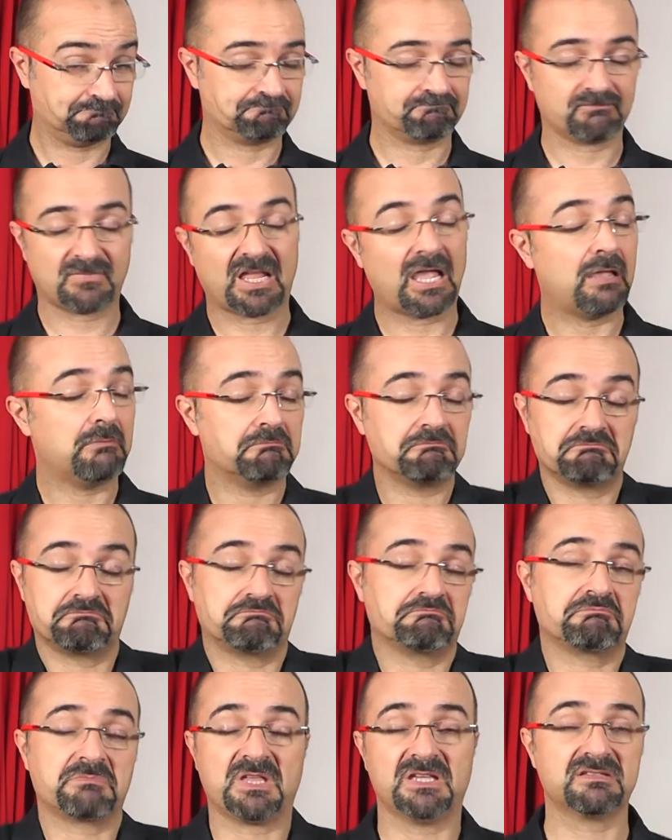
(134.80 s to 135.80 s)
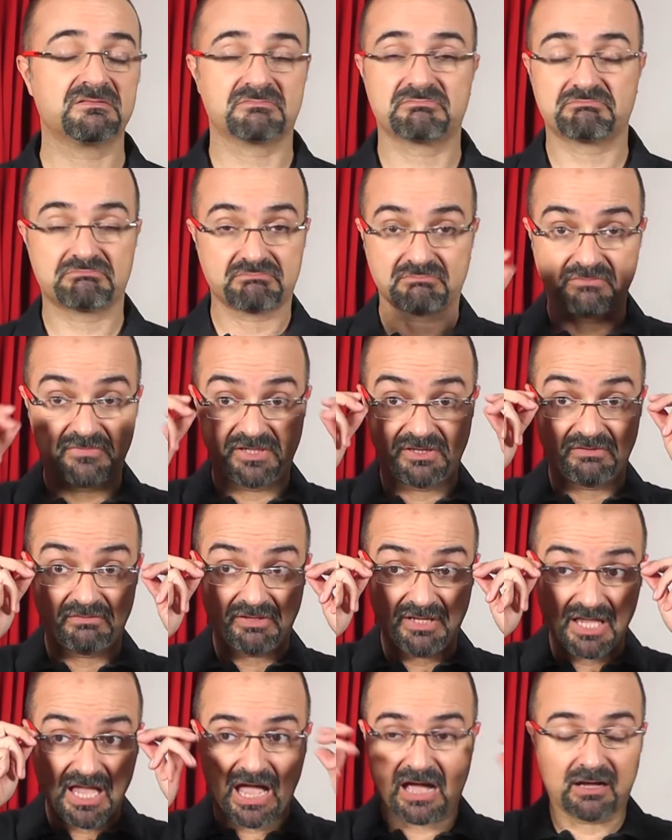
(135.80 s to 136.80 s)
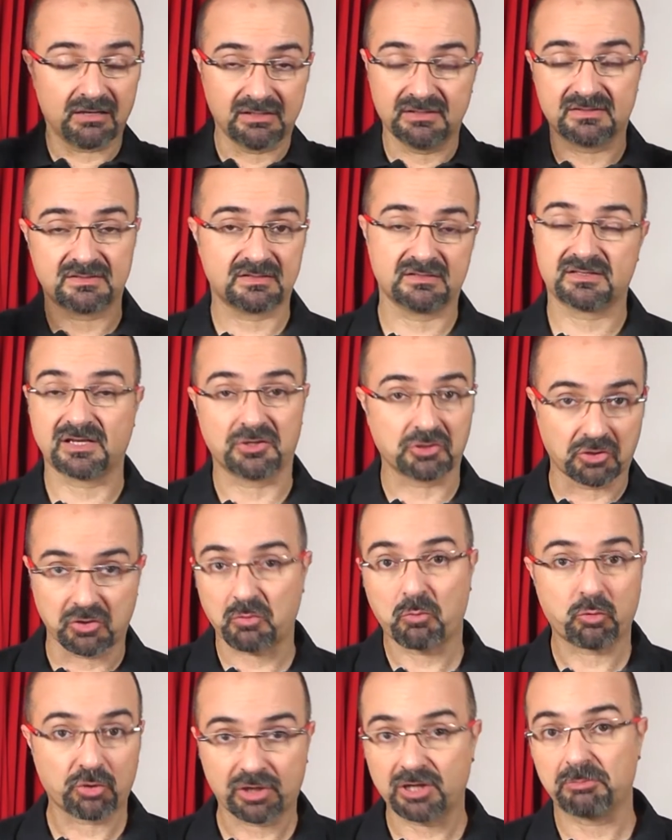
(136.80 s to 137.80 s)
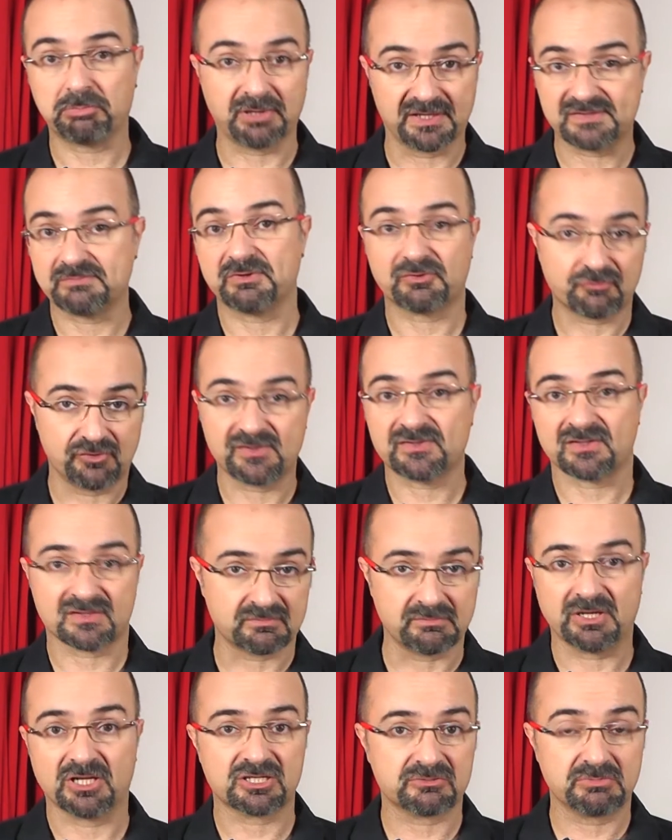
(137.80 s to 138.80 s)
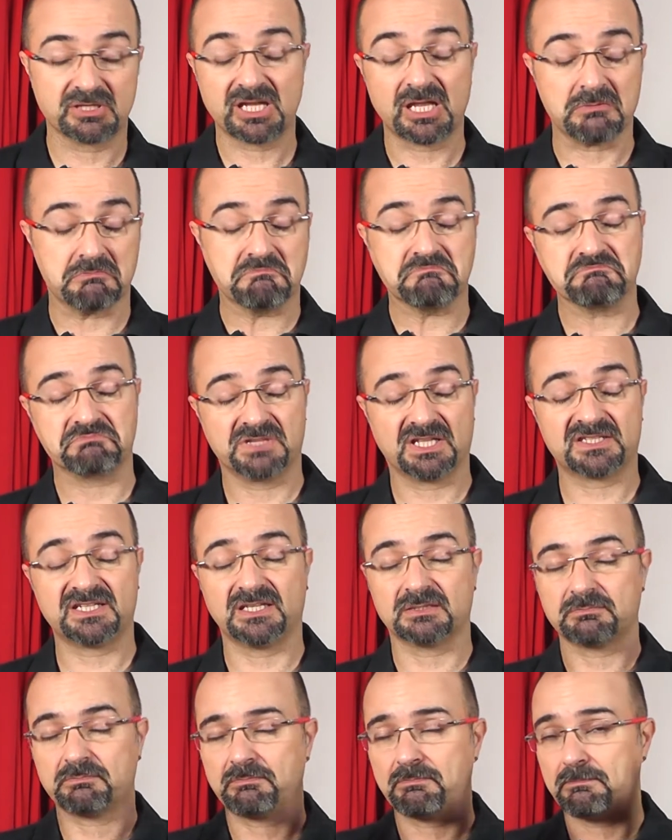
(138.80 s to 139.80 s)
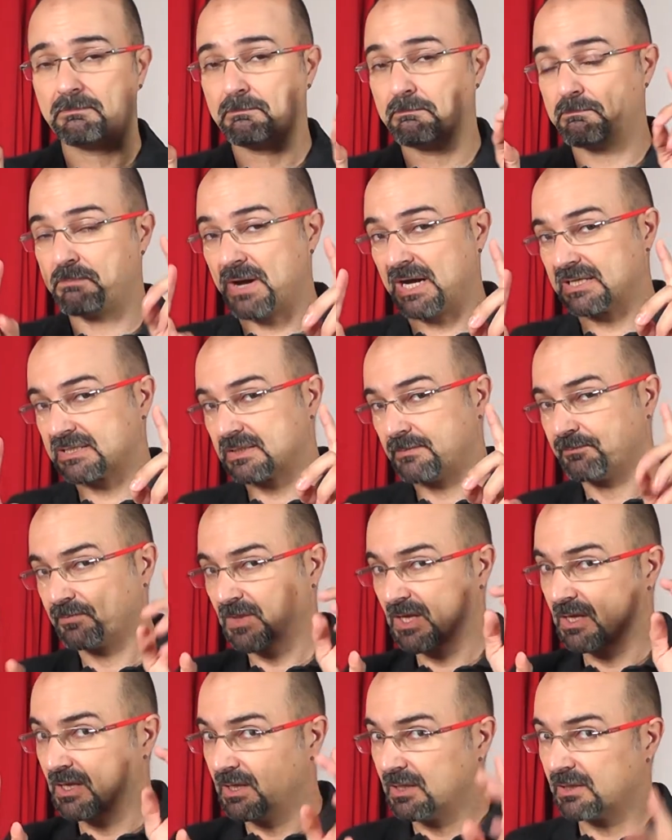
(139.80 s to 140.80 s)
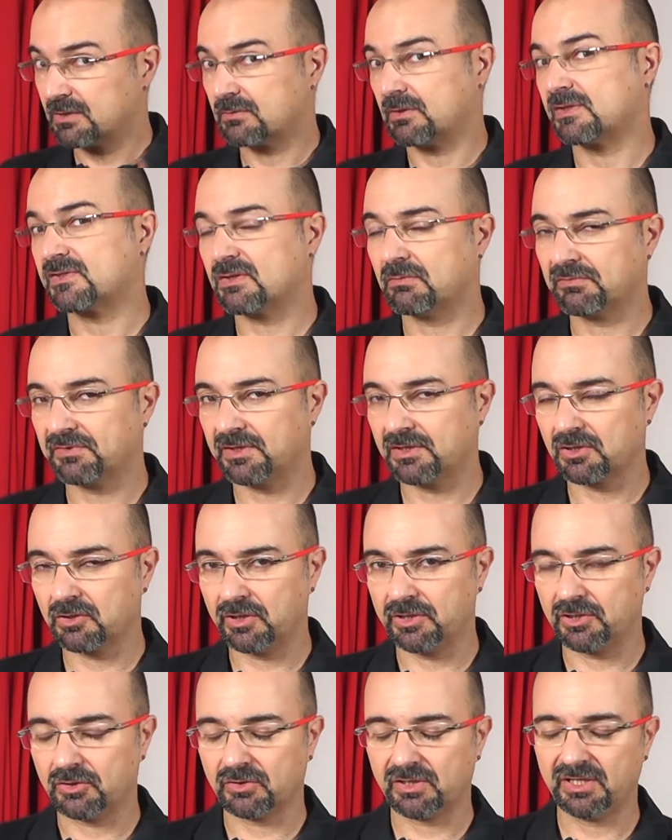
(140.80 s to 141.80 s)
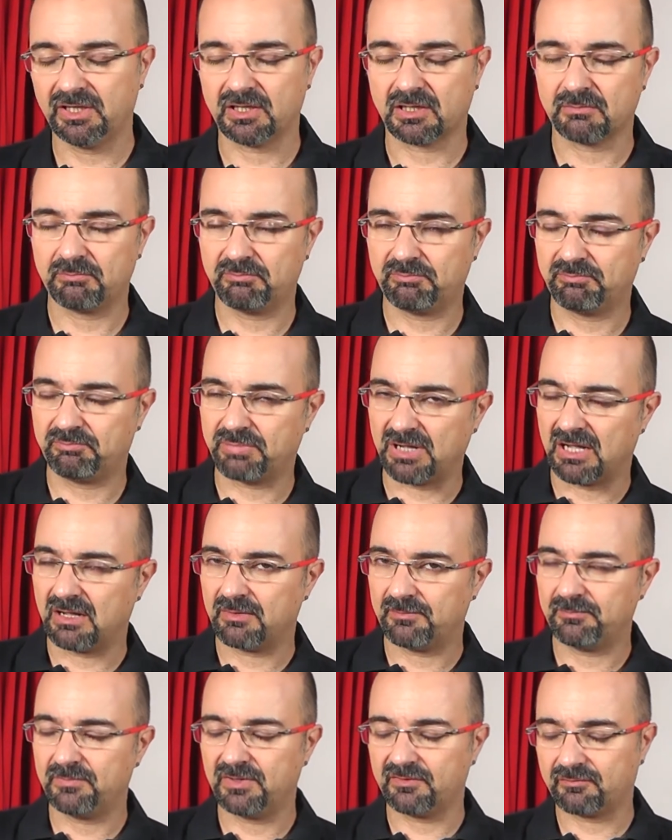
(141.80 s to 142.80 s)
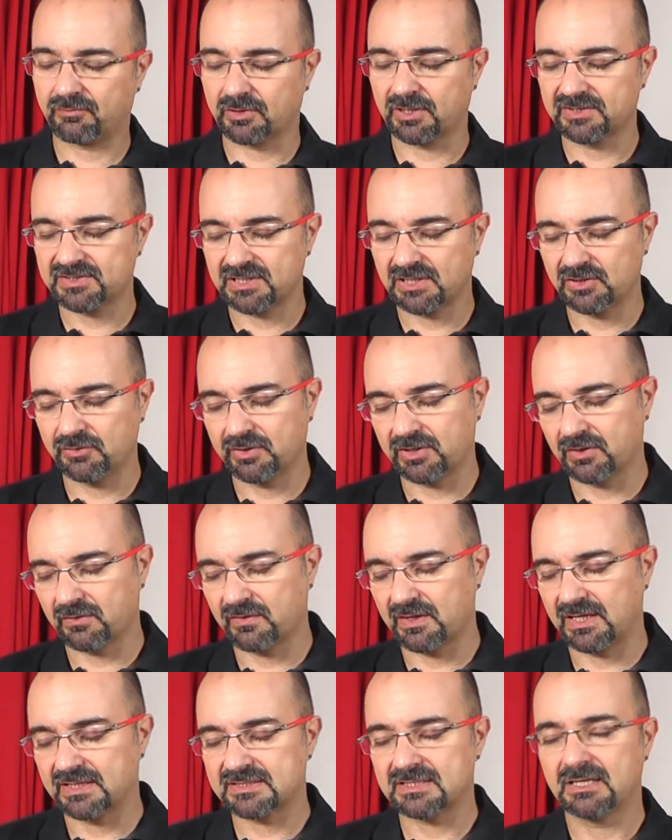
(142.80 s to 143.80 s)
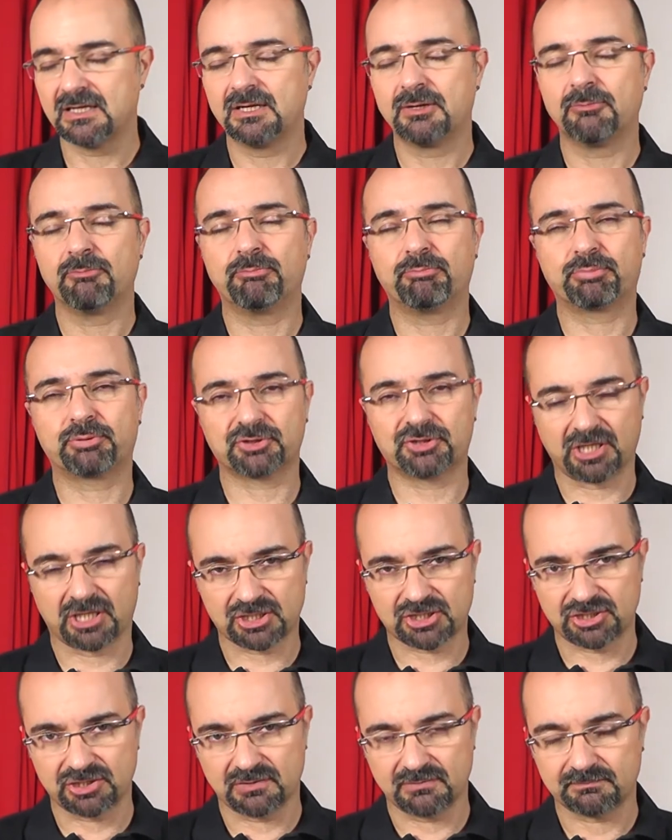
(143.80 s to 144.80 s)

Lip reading: Okay, it's another worker placement resource management game. That's it. But there's something going on here. But before I tell you any of that, production.